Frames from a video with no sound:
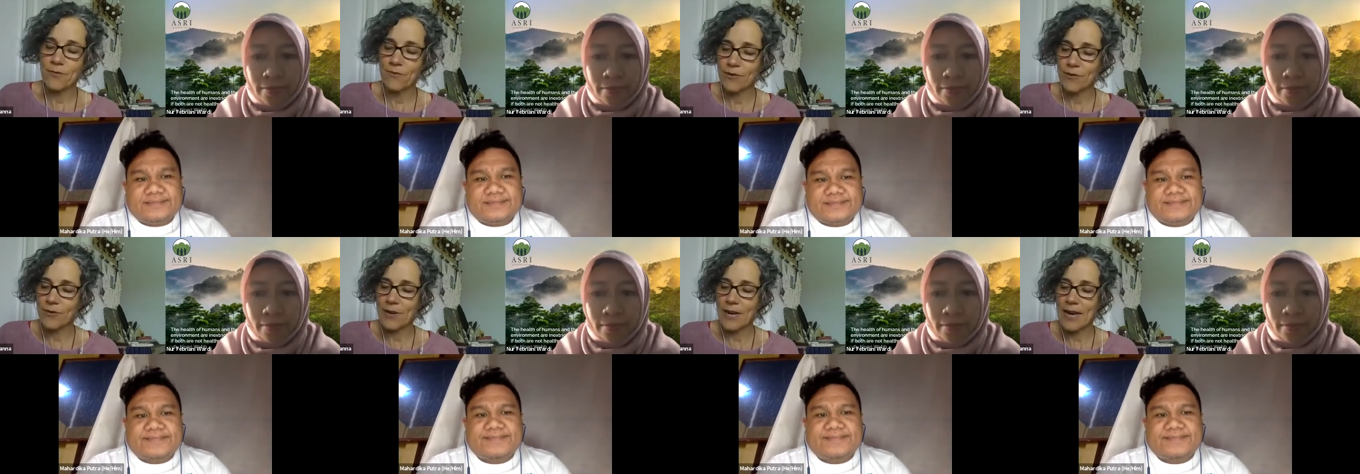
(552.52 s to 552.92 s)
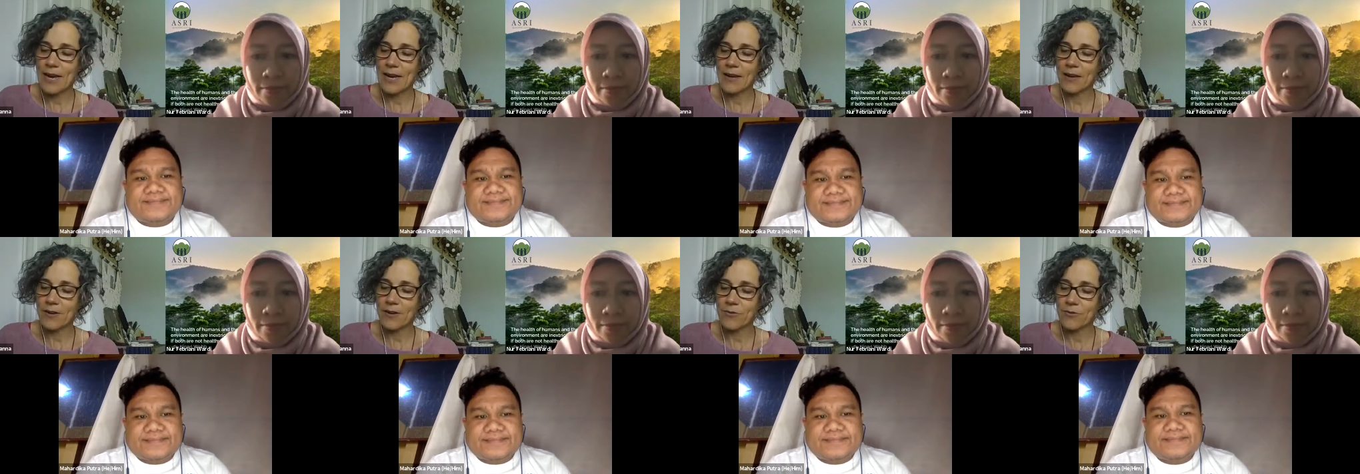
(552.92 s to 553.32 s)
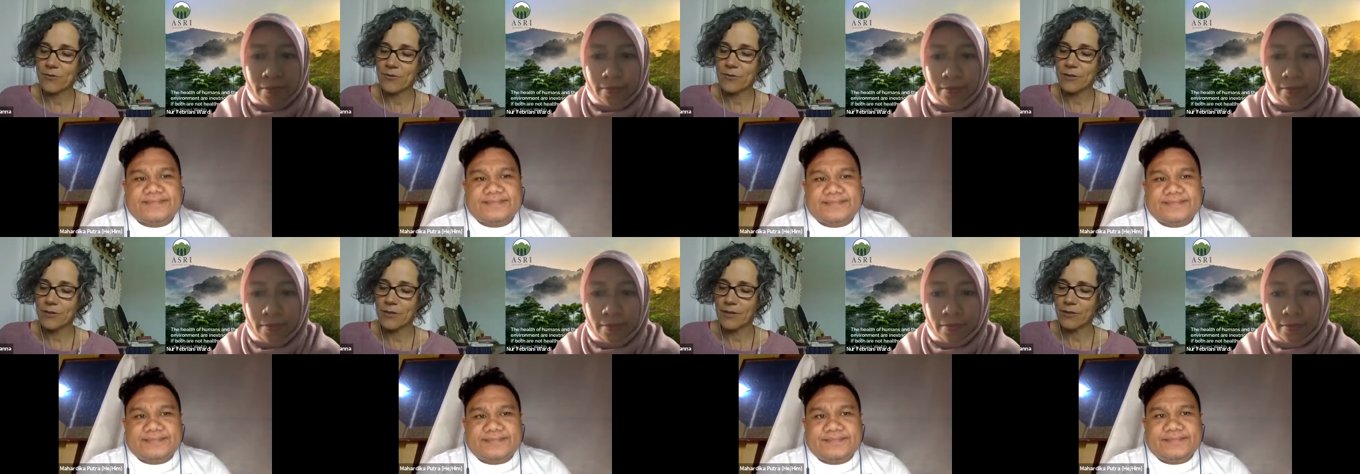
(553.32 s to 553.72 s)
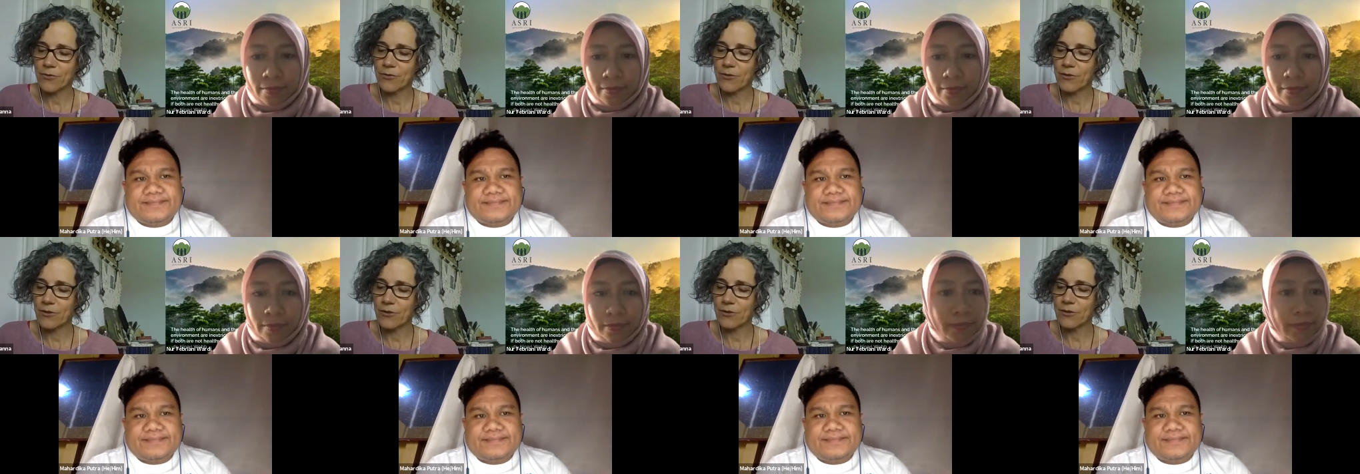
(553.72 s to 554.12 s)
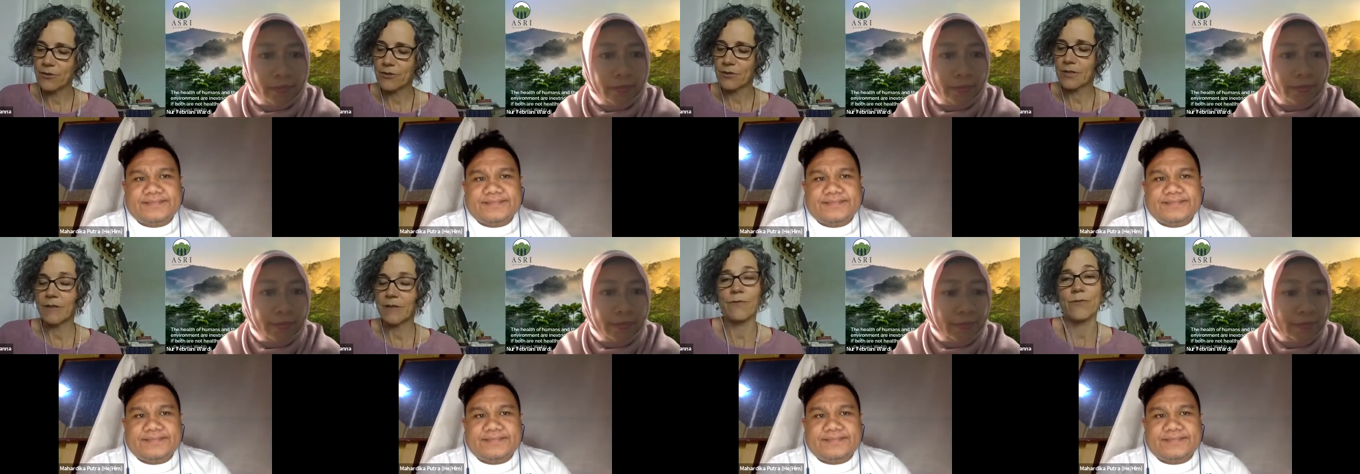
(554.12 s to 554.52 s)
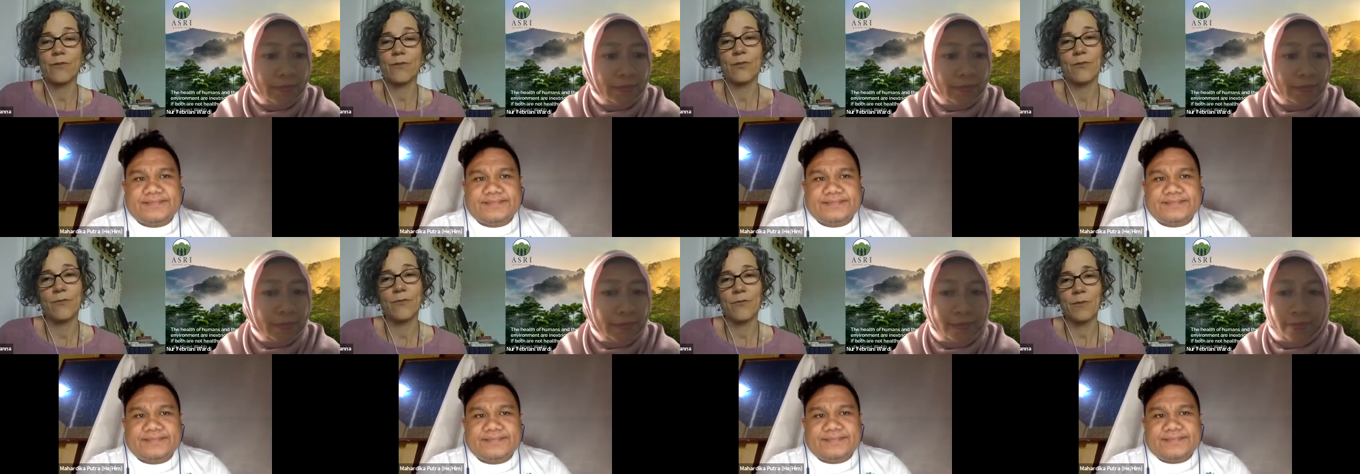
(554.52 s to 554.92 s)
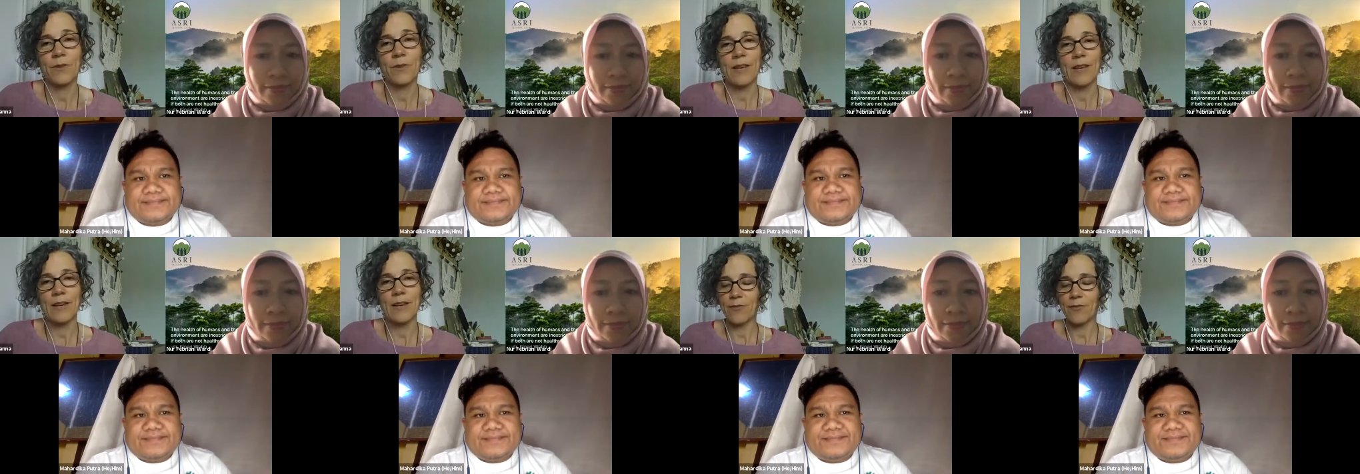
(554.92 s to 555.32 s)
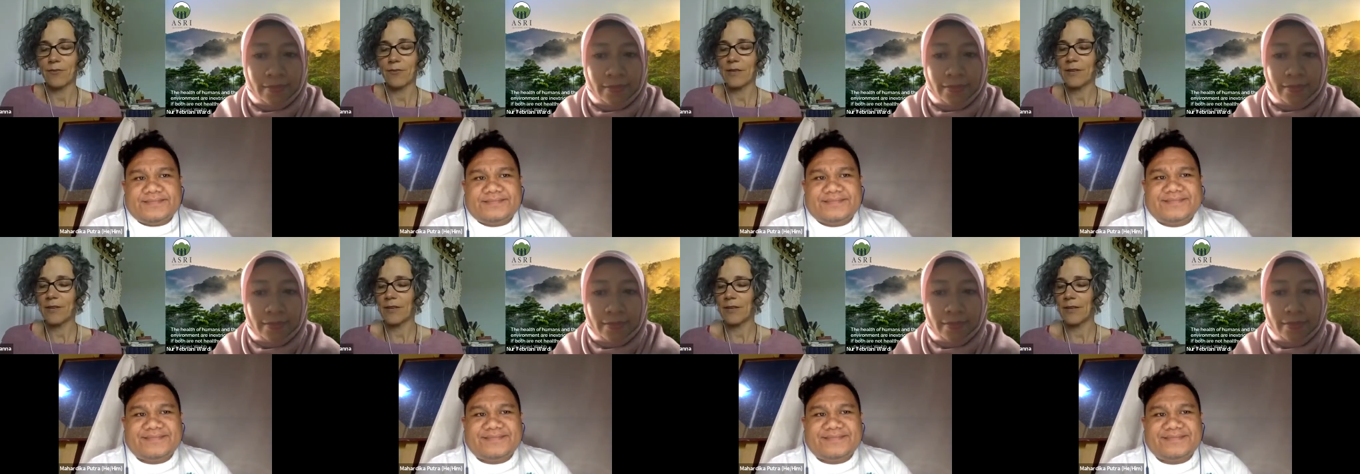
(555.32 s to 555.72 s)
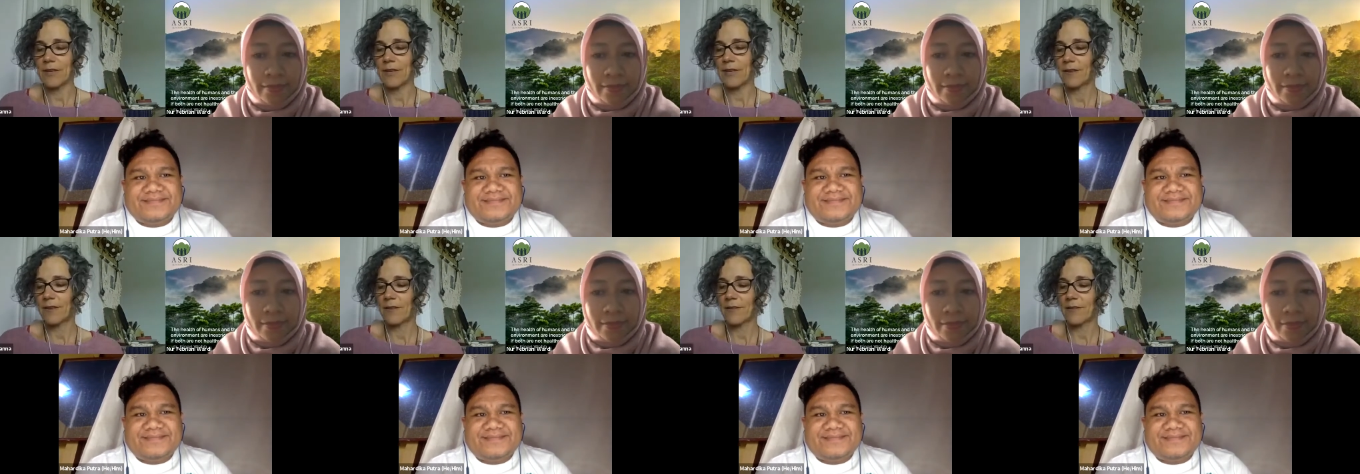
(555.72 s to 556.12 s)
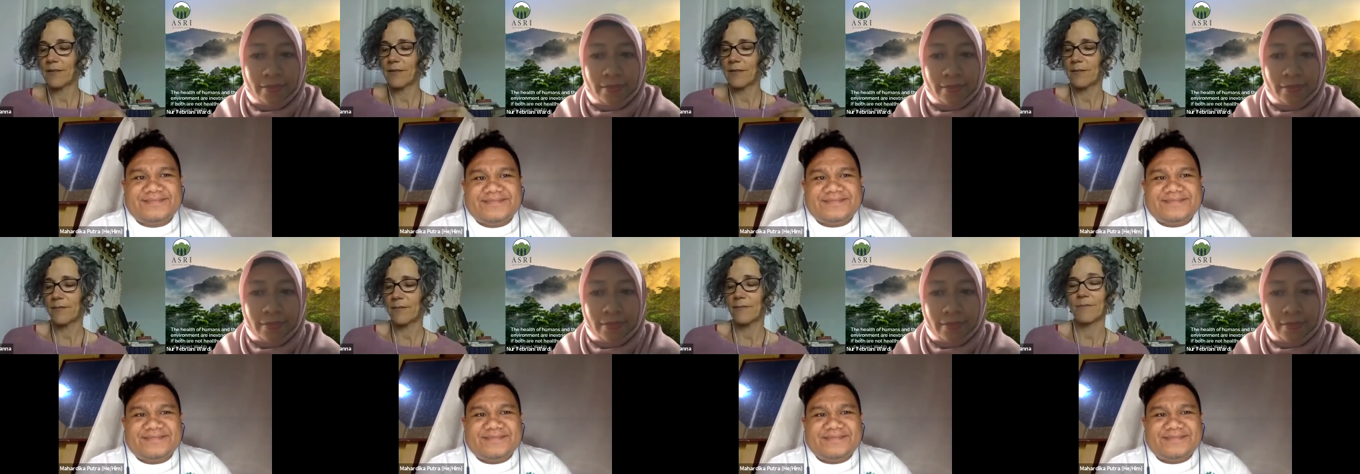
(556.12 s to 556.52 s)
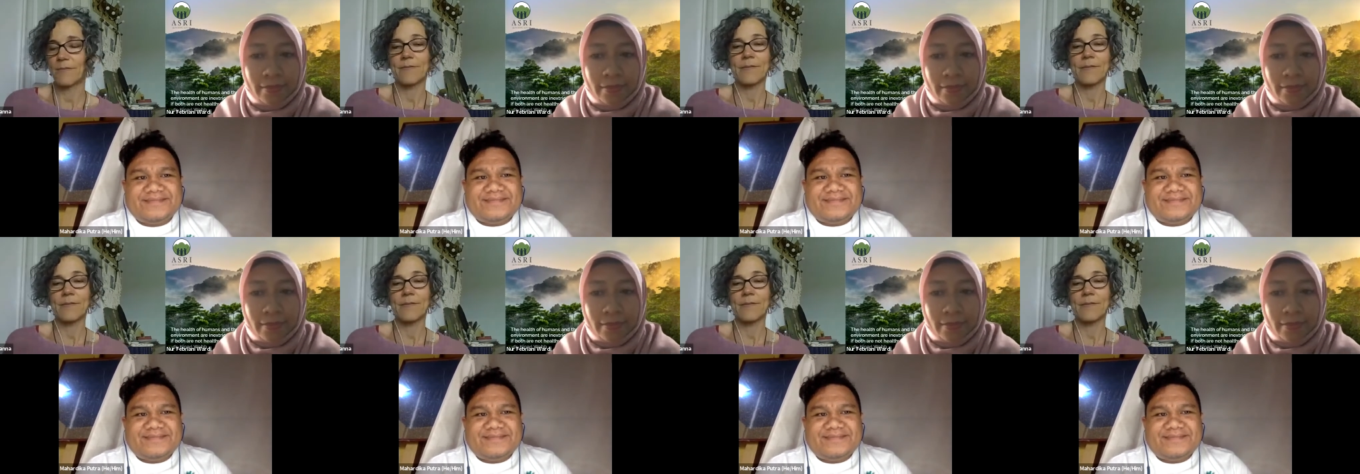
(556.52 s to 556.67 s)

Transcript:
Speaker 1: of you how you got involved with ASRI and, um,